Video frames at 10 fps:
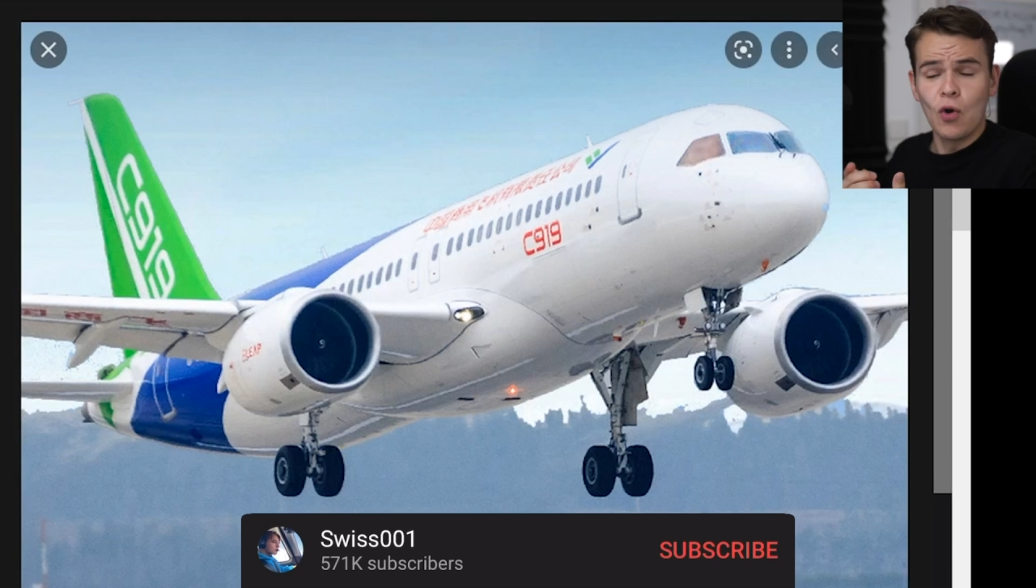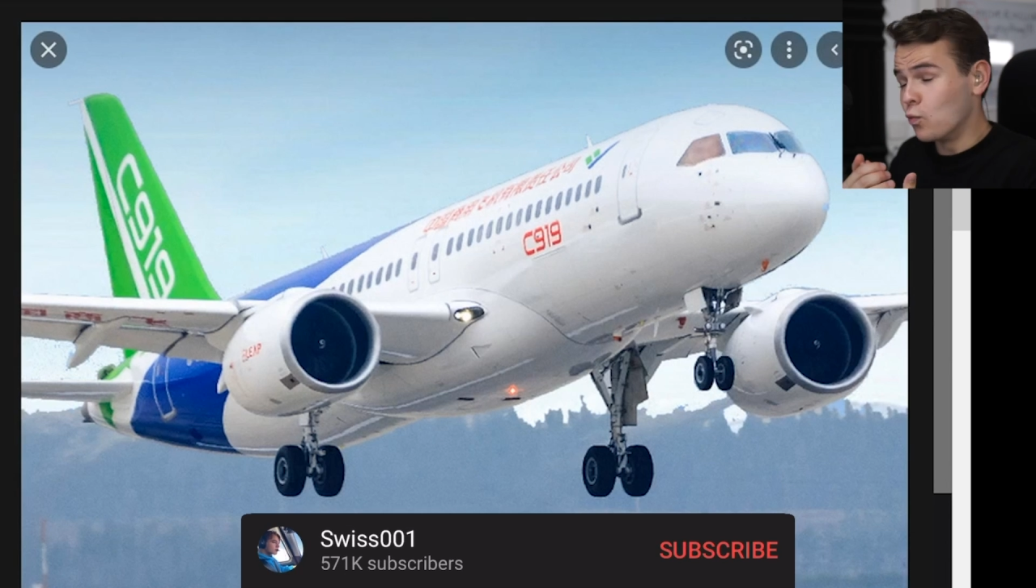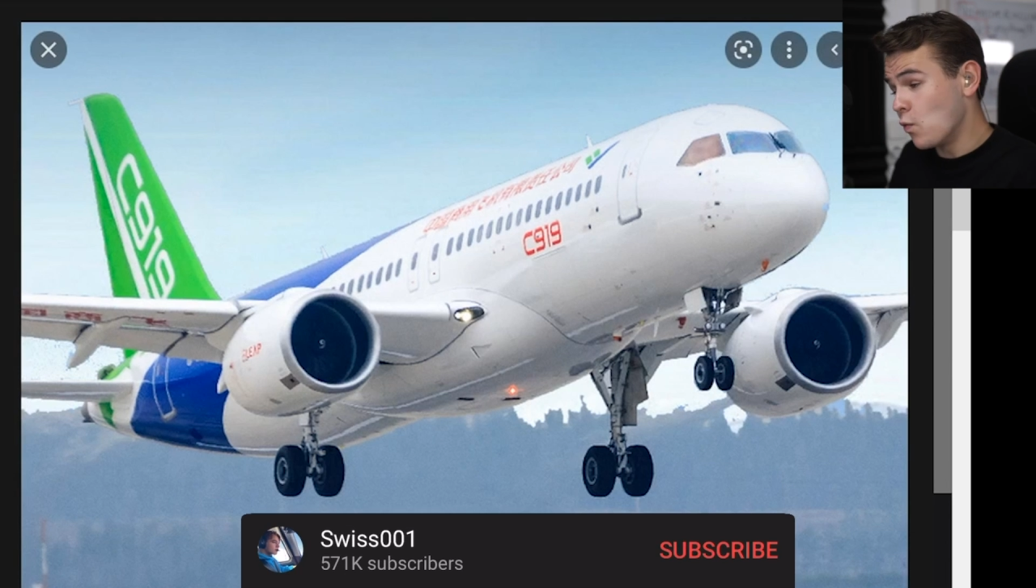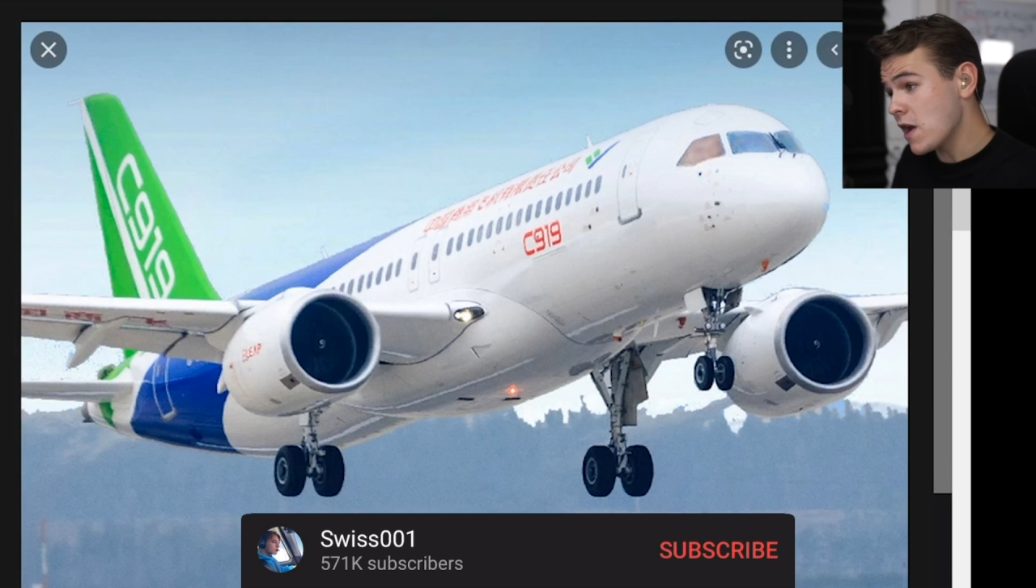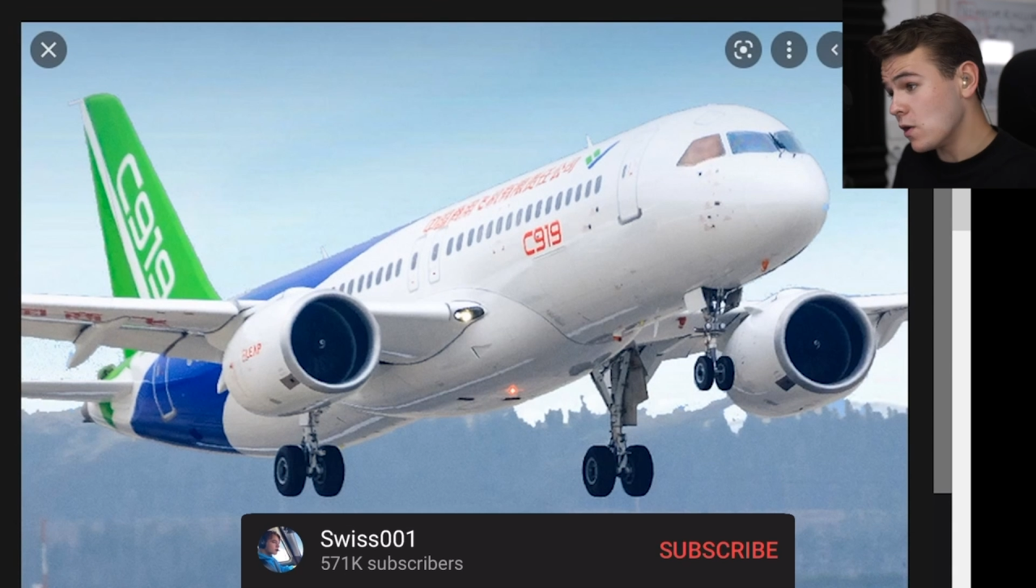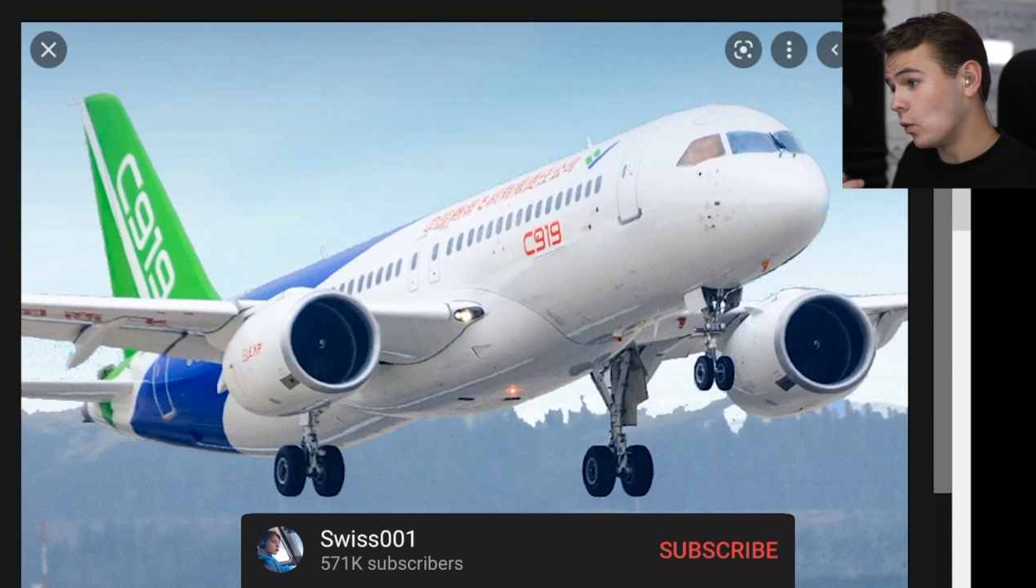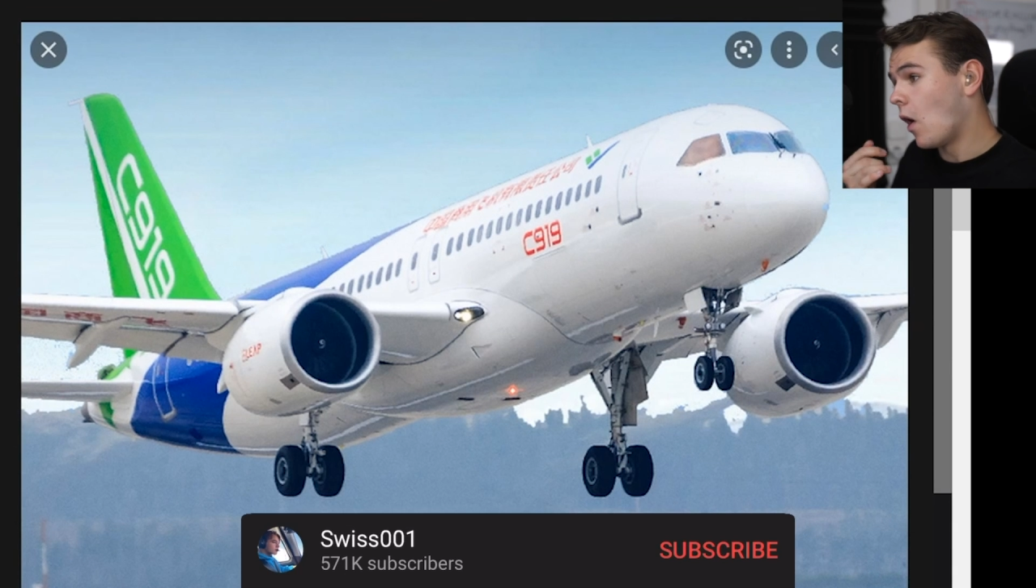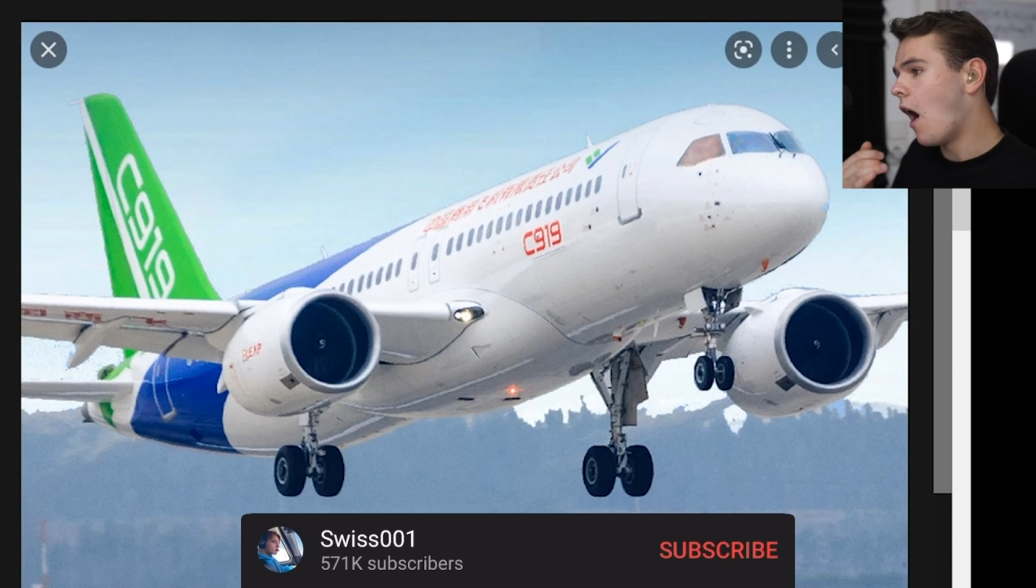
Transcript: the wheel,